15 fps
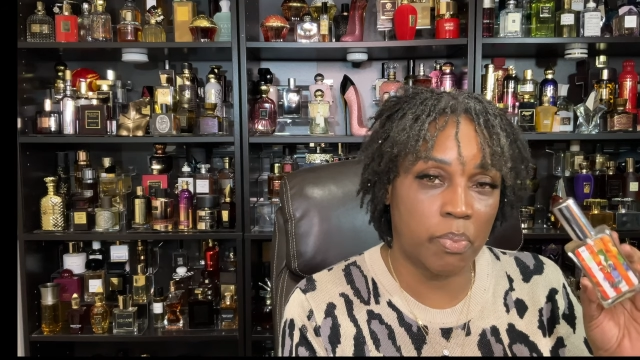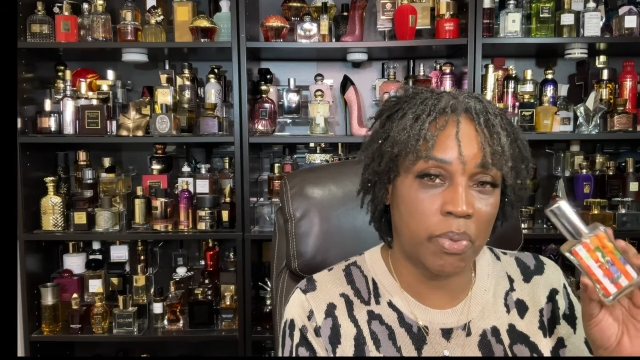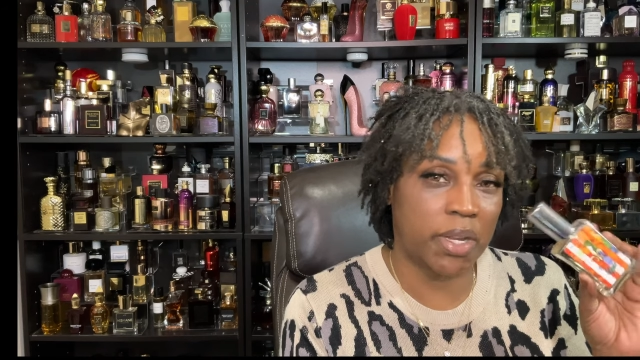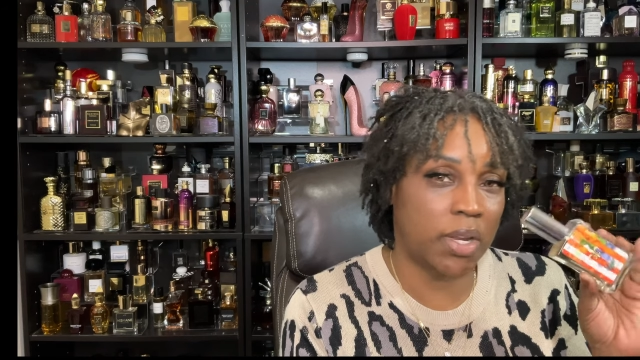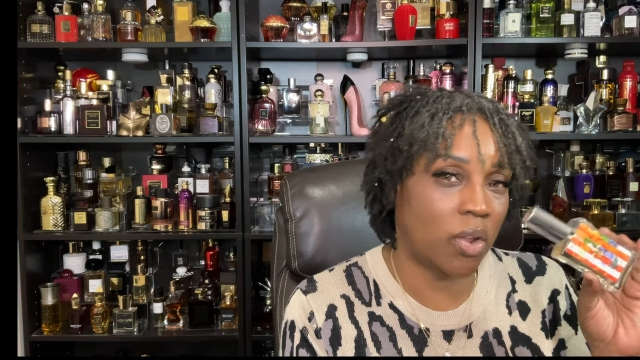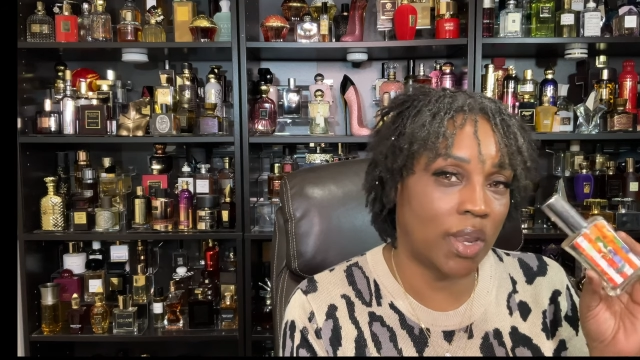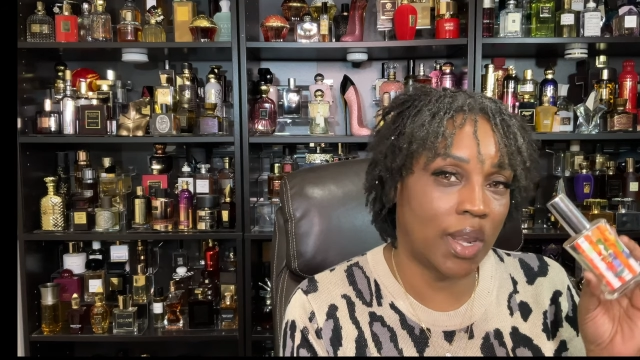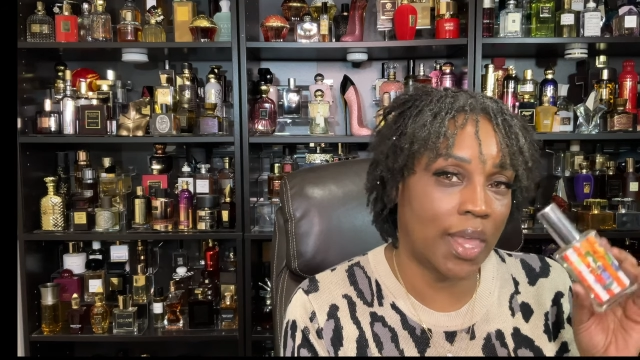but it
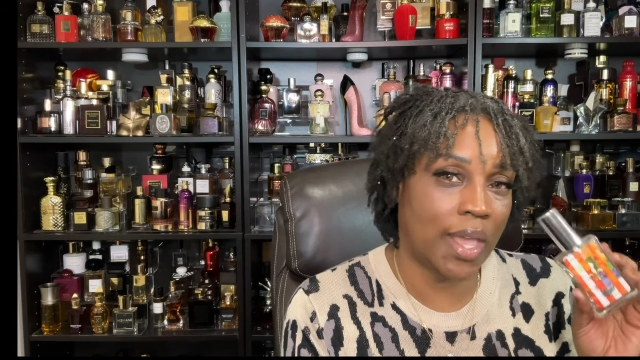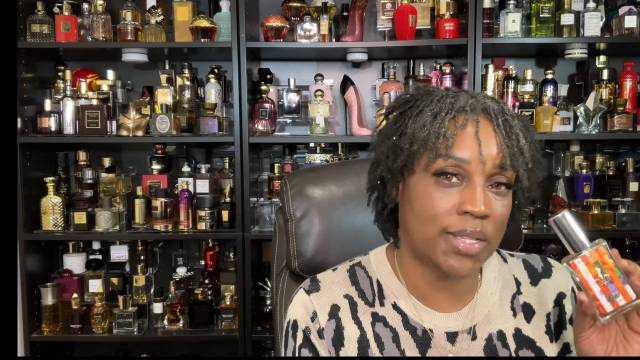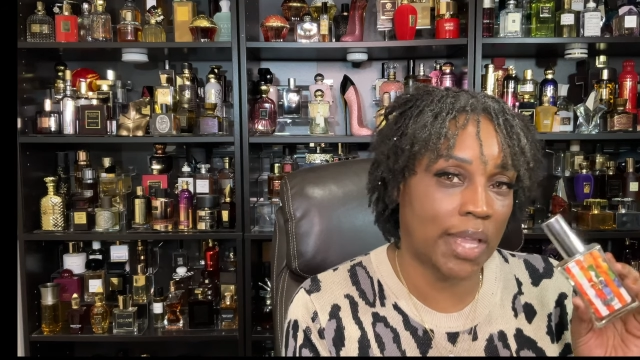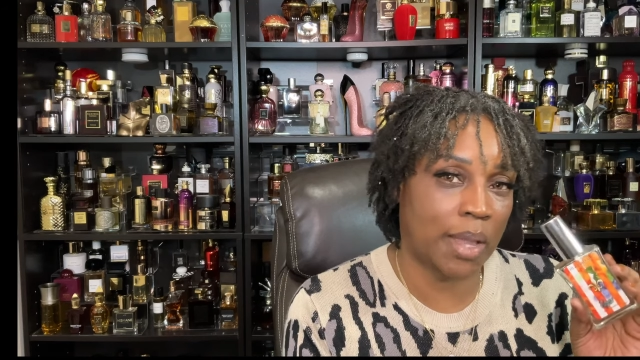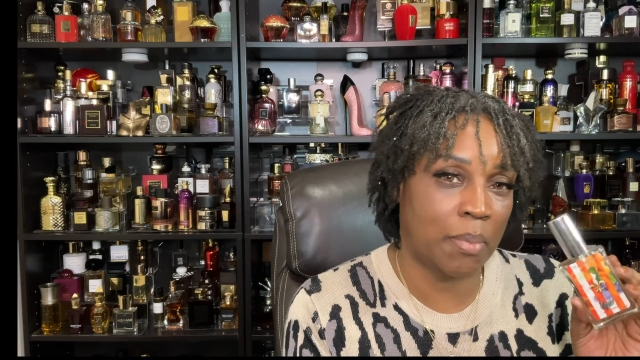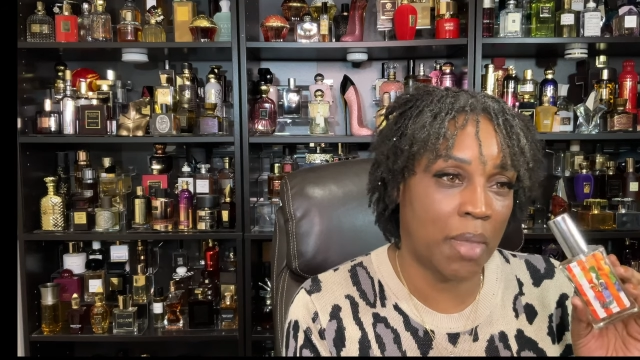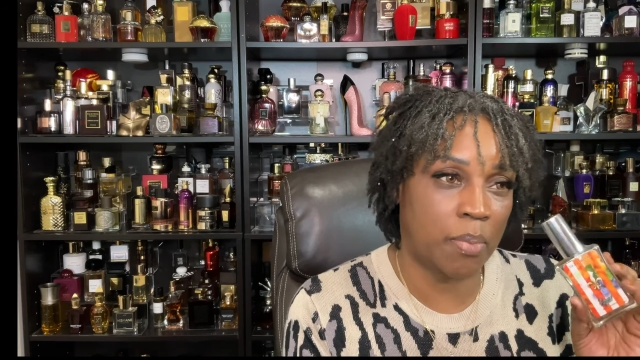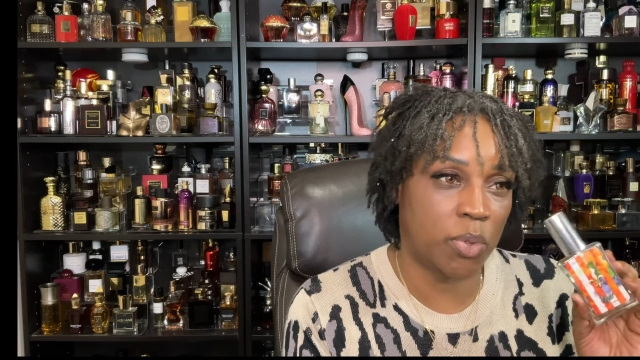only lasts
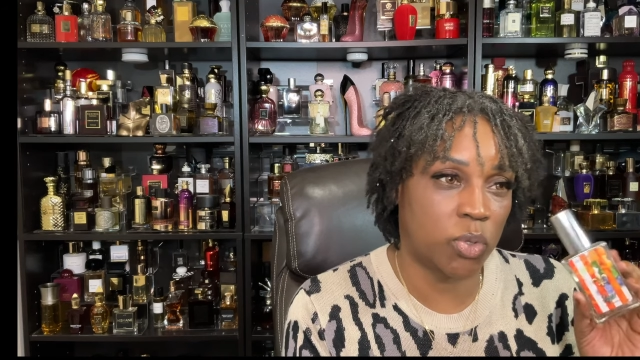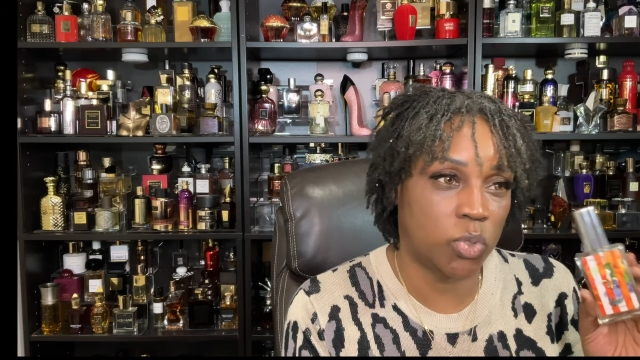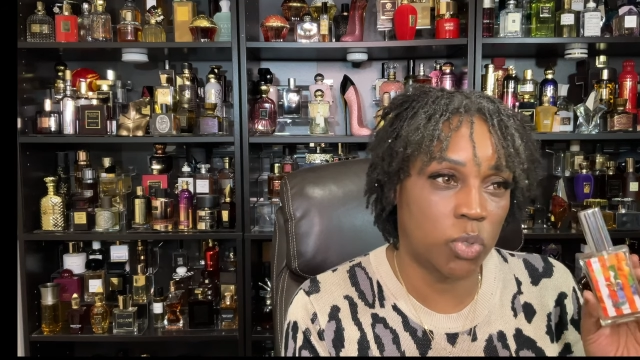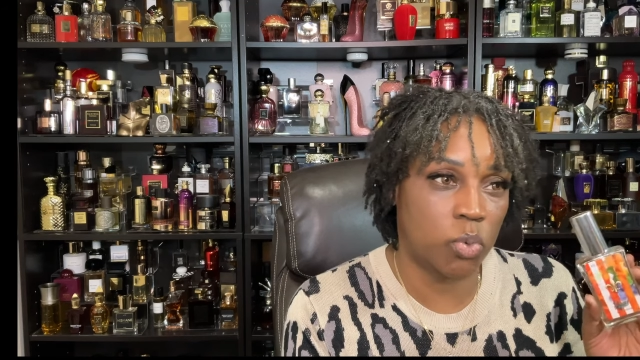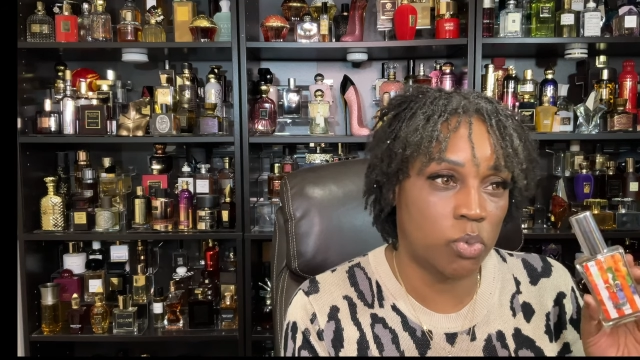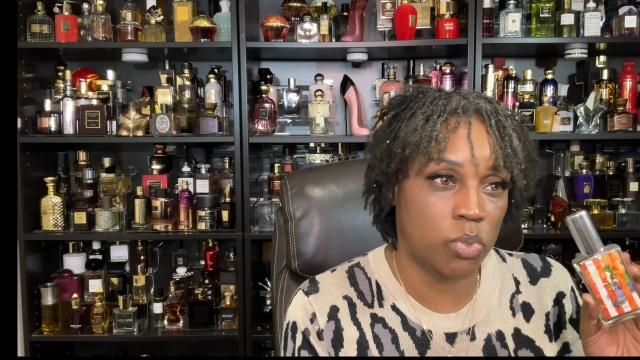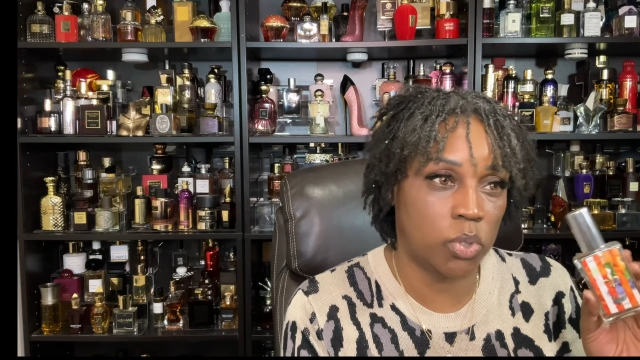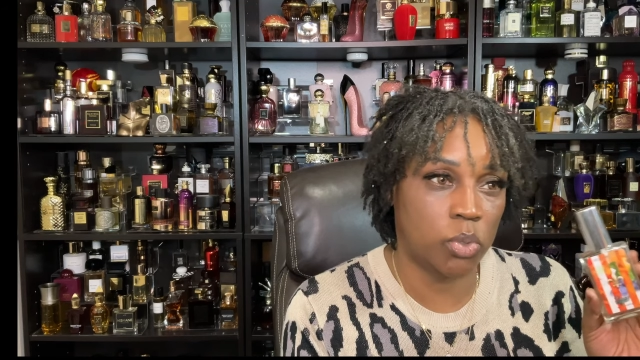like maybe
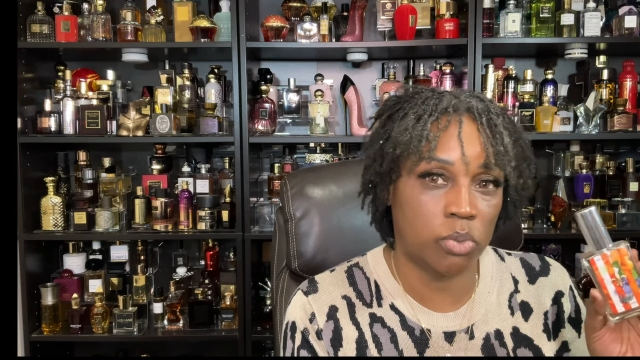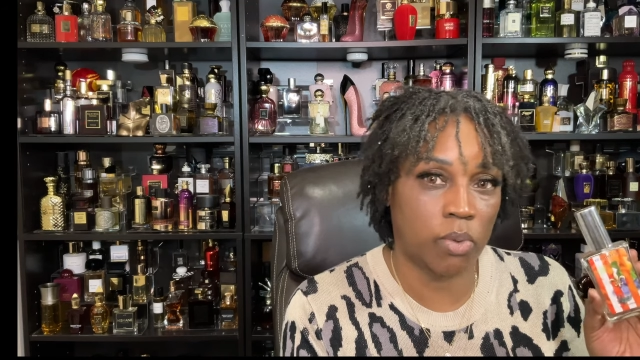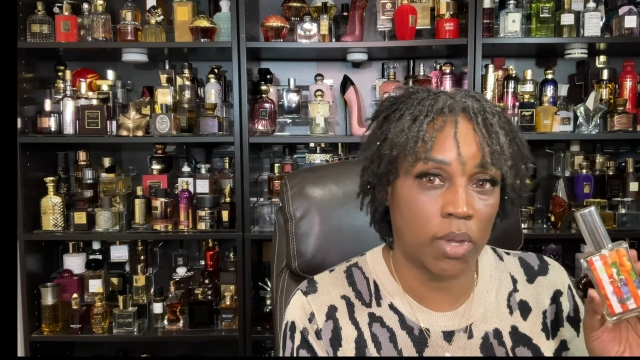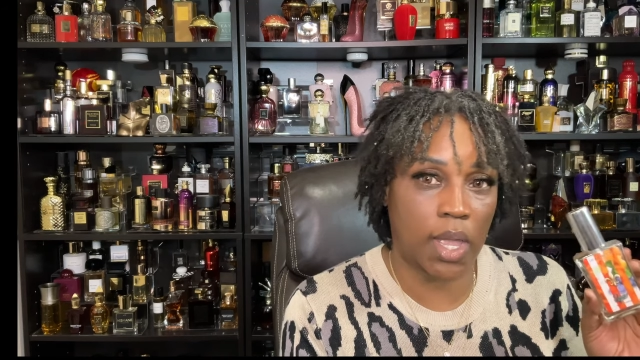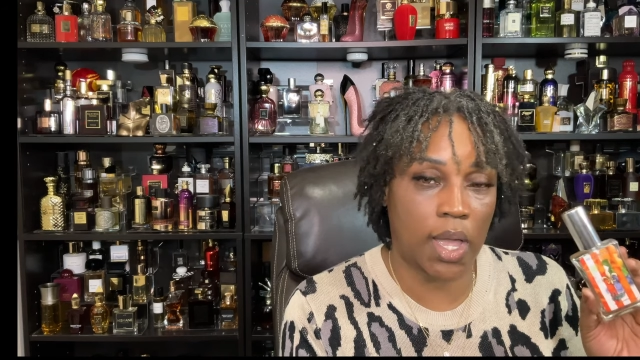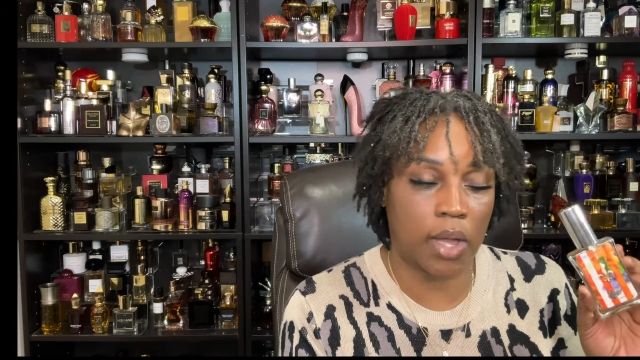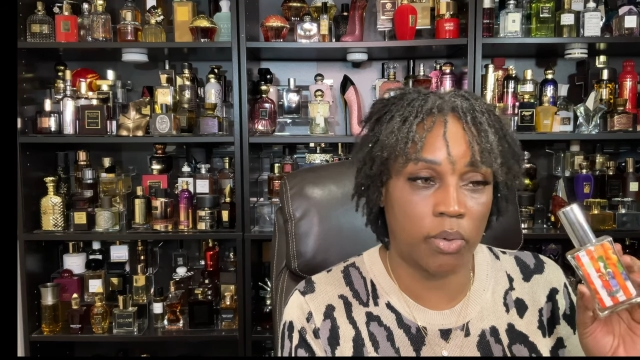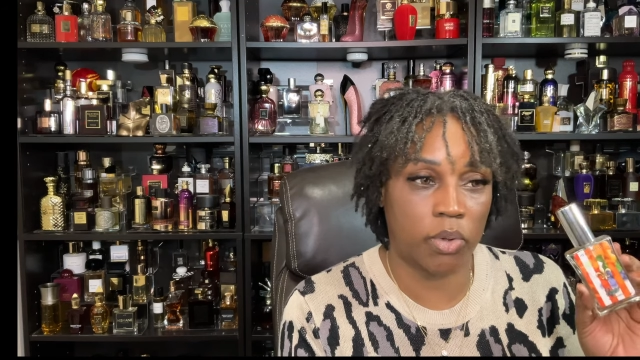2-3
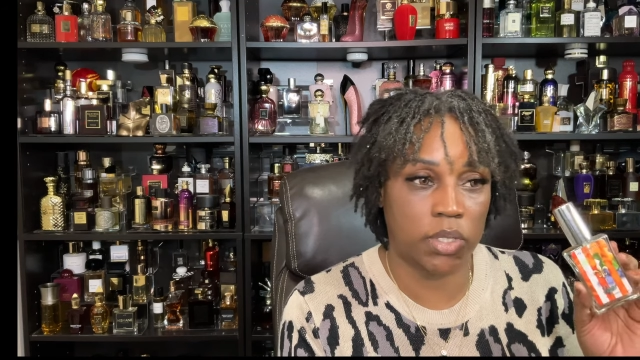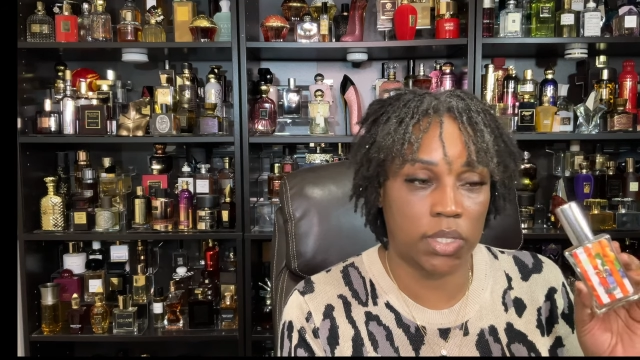hours,